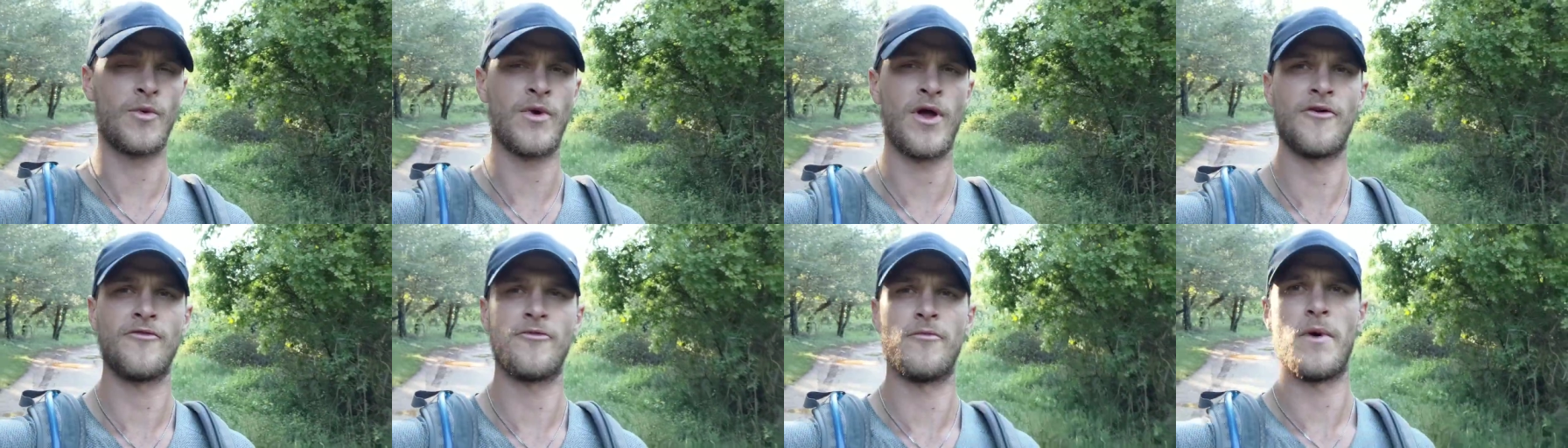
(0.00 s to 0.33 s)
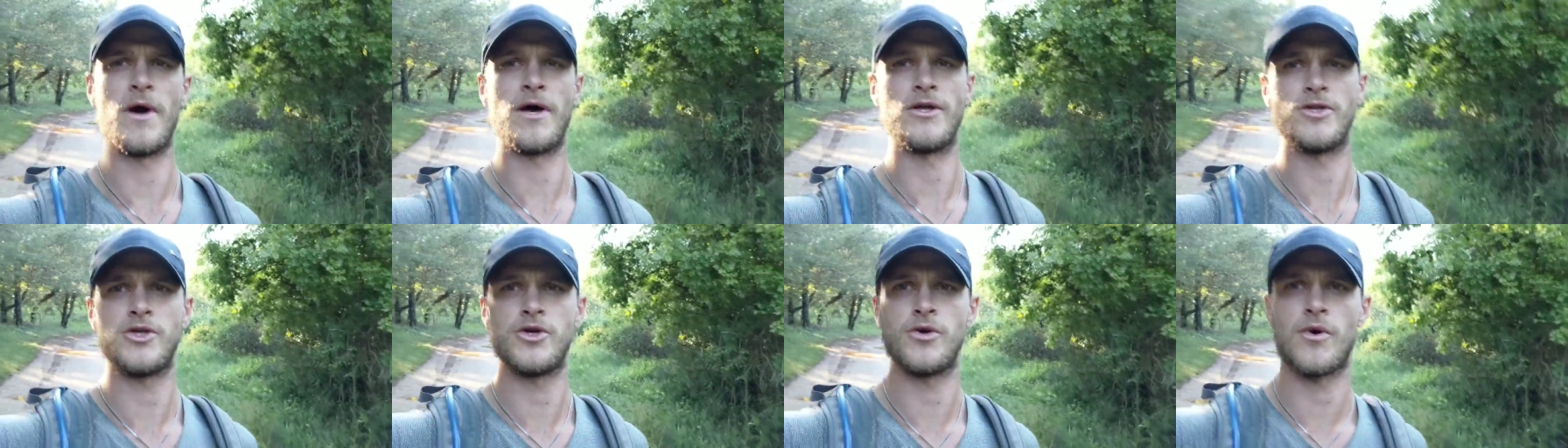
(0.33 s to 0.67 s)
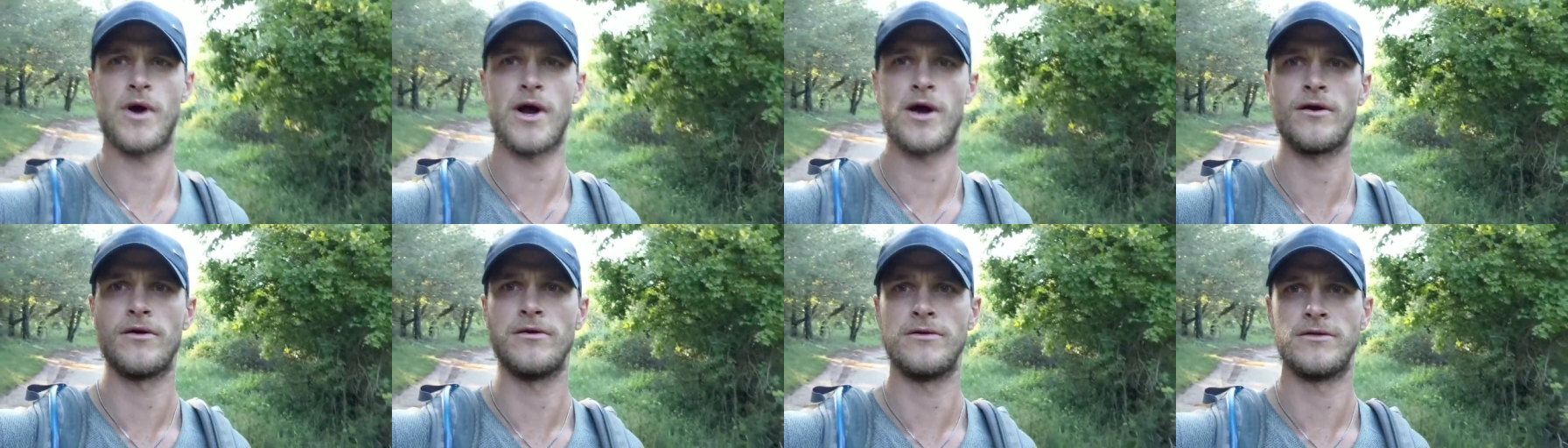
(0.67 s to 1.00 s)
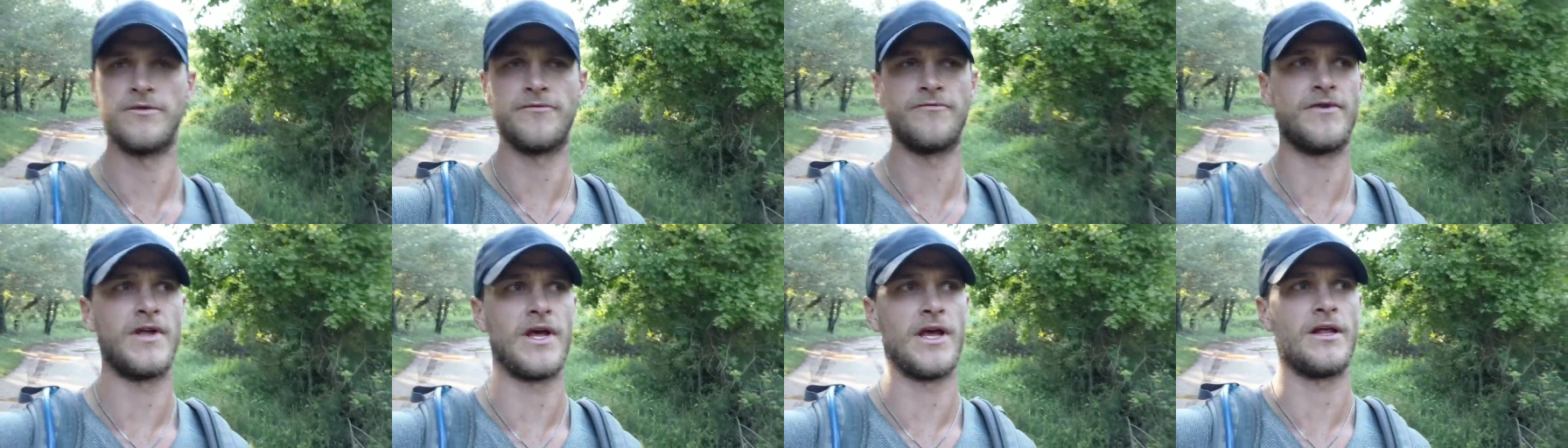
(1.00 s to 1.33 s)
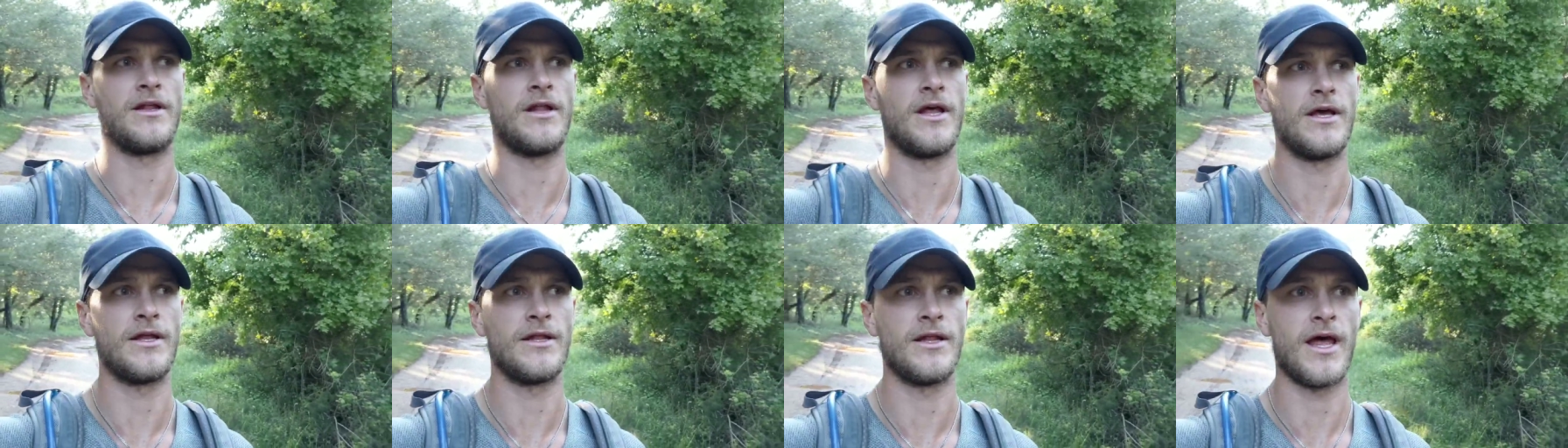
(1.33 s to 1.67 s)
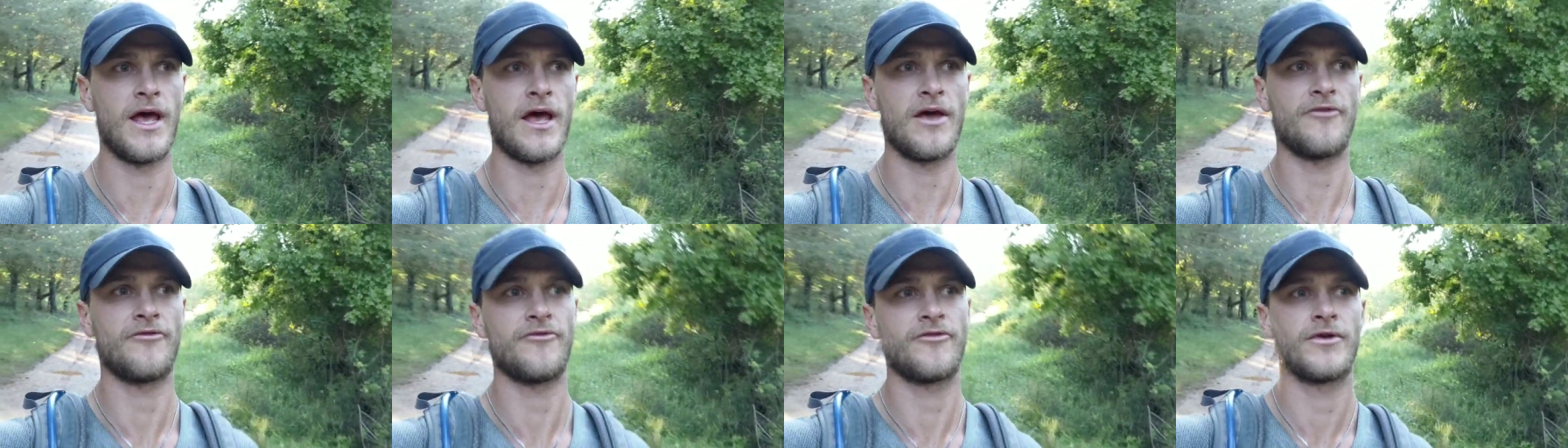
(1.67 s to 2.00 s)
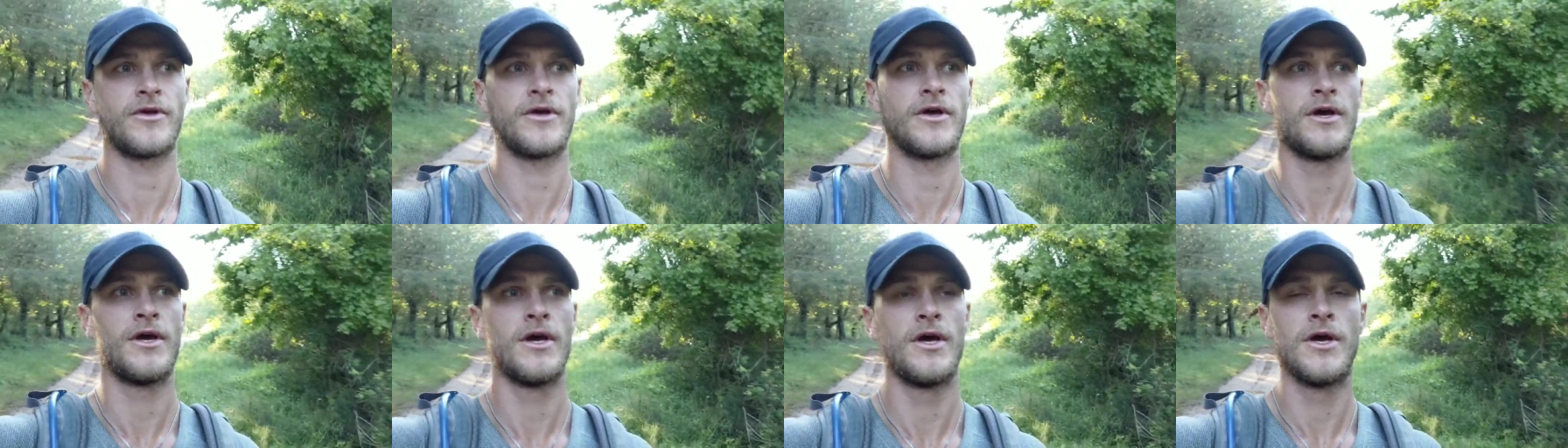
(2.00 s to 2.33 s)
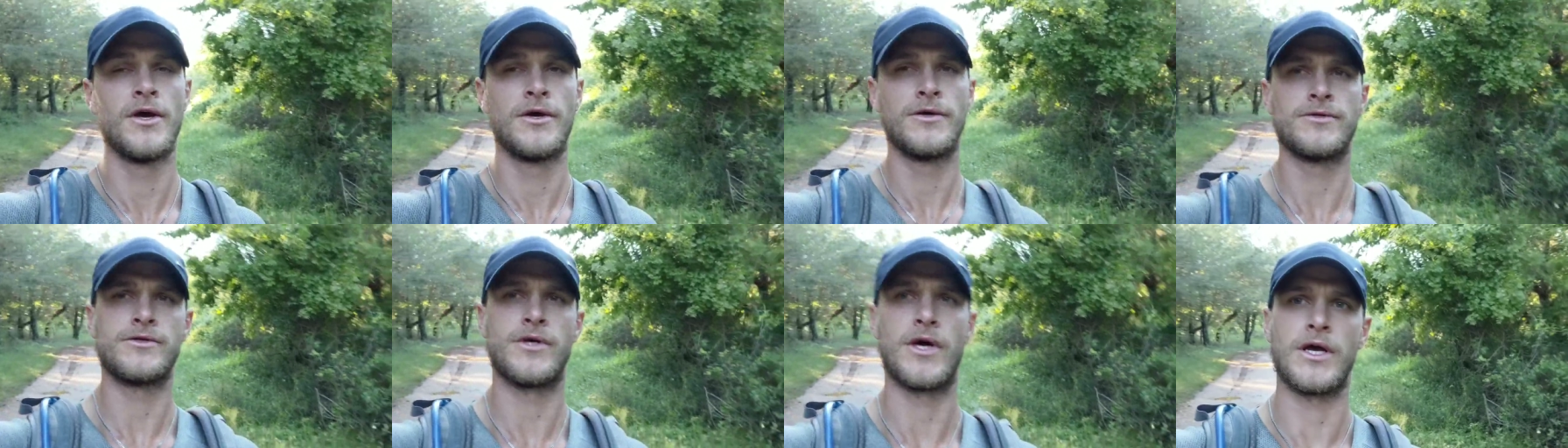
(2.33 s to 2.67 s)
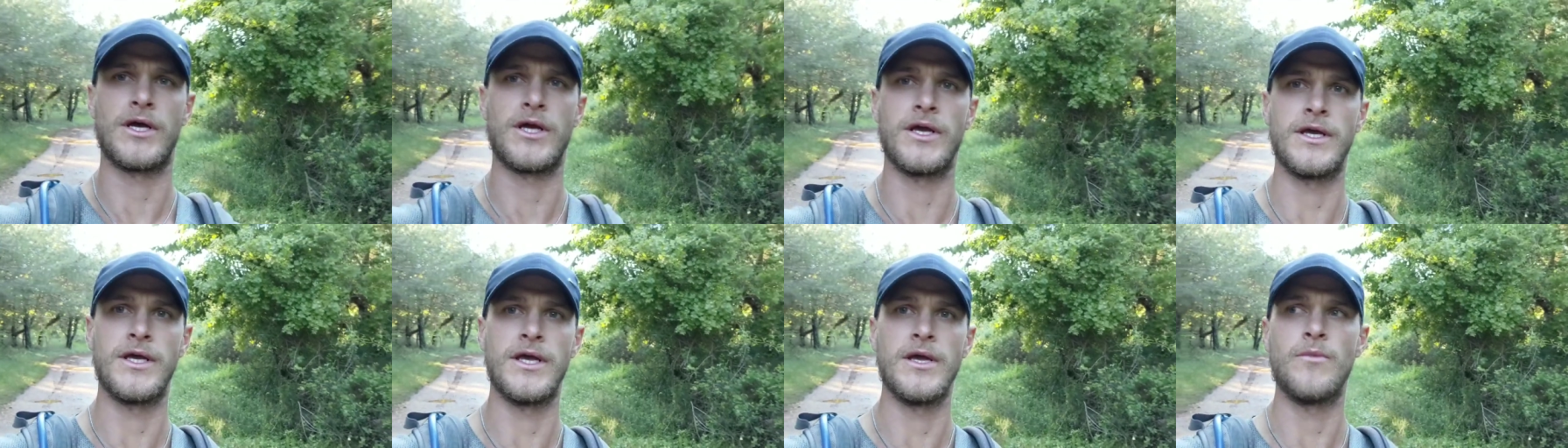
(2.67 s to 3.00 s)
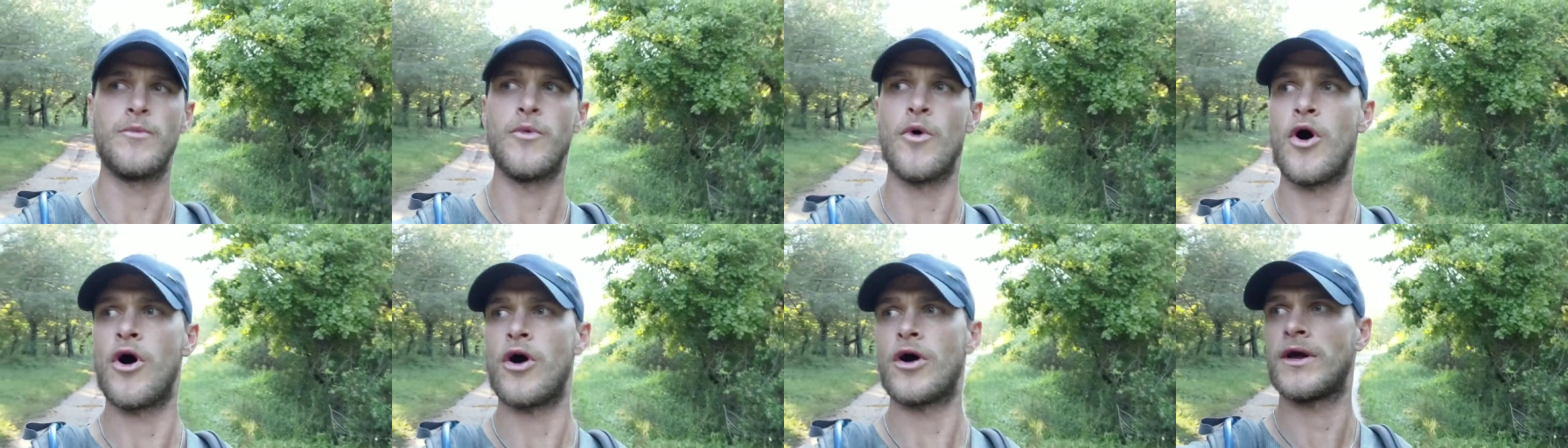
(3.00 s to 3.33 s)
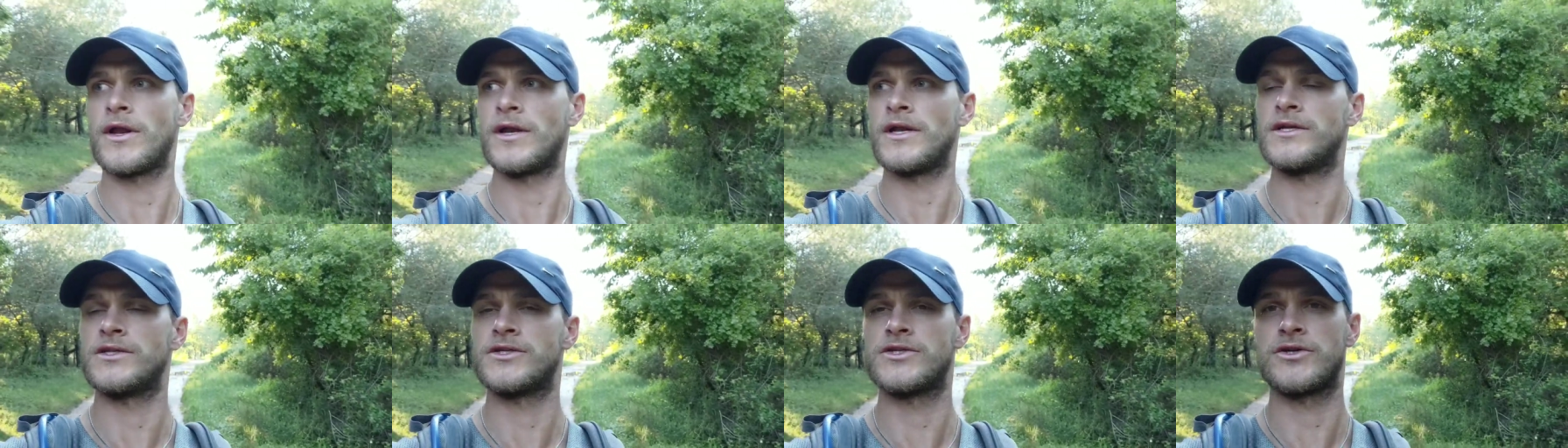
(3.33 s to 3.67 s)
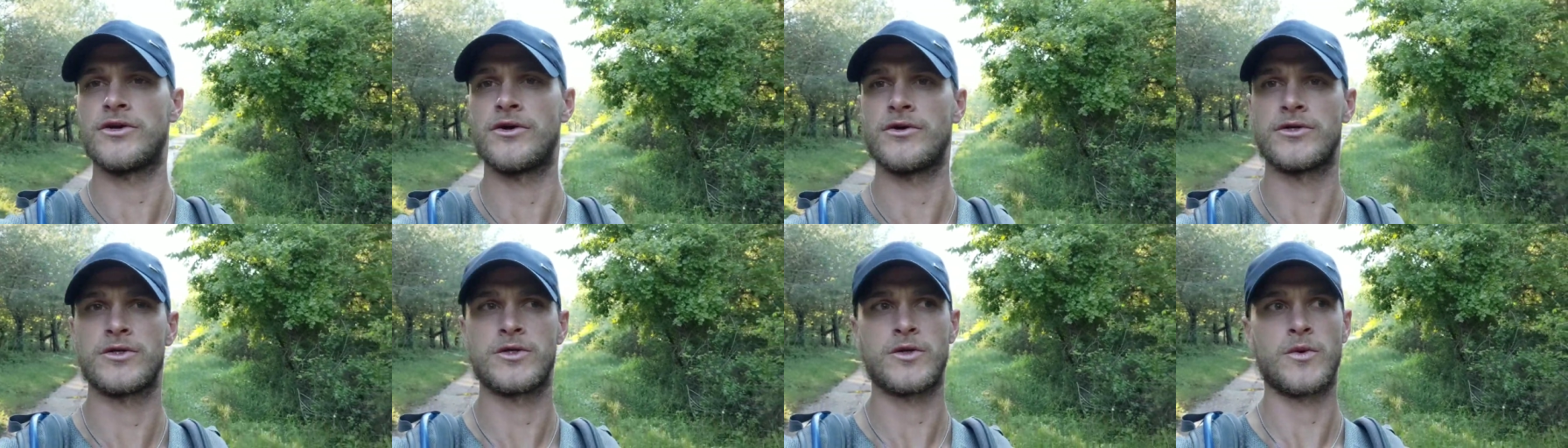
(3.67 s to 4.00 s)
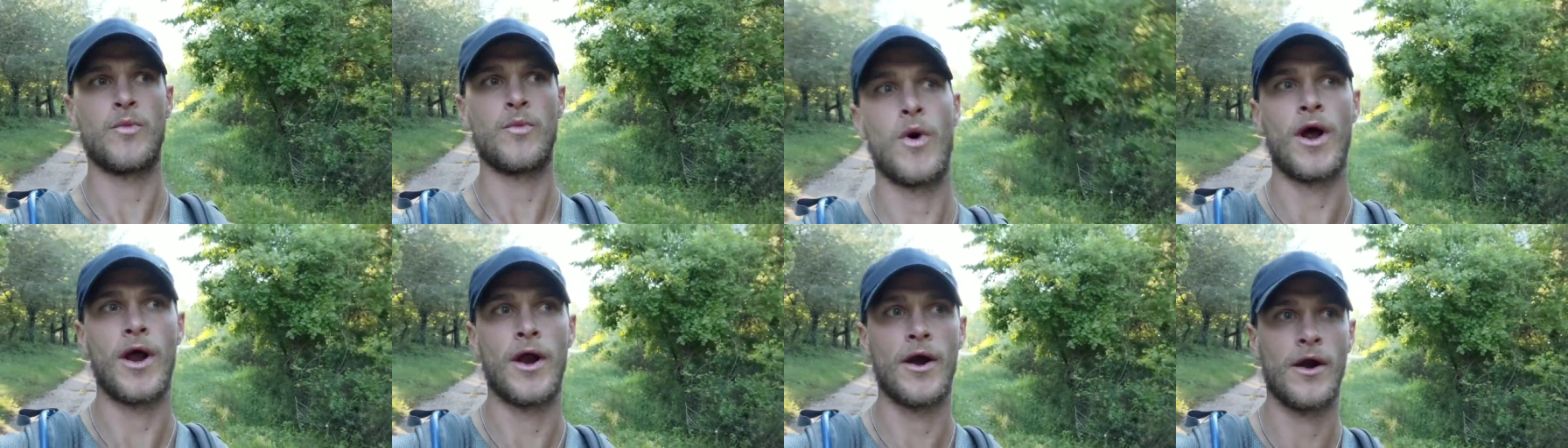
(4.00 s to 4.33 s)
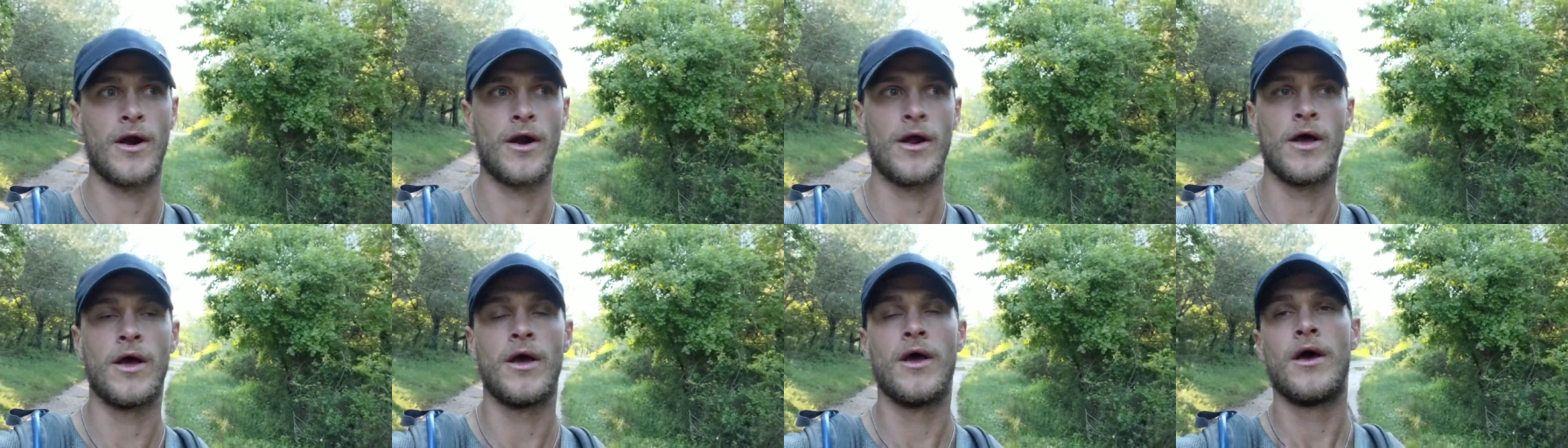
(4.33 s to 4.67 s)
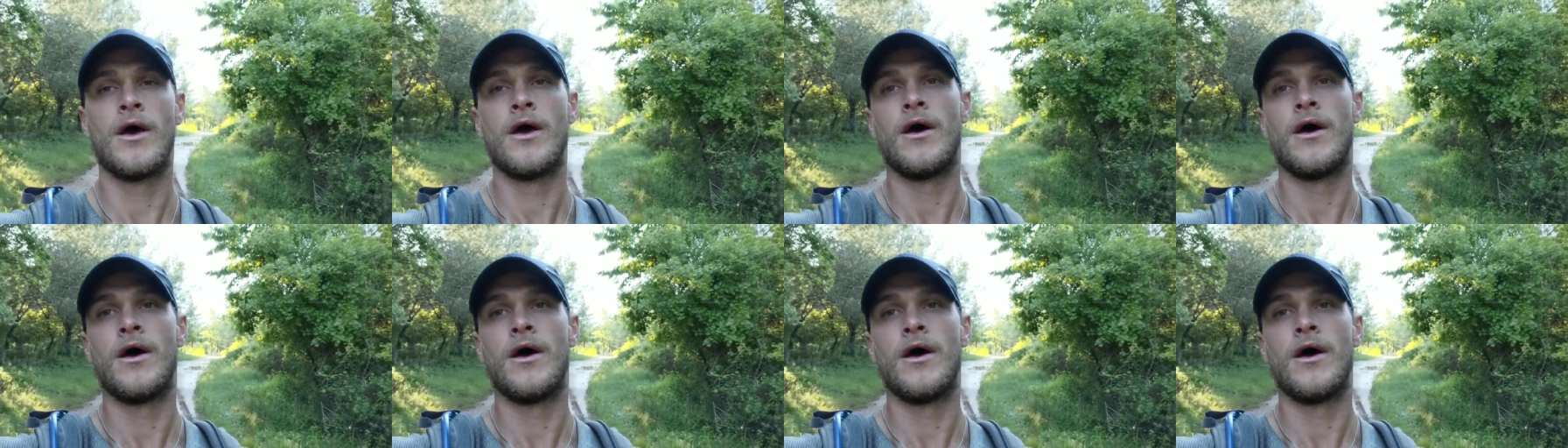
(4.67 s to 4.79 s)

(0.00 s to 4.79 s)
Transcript: We have about 2 hours of daylight left, so I could keep walking and search somewhere,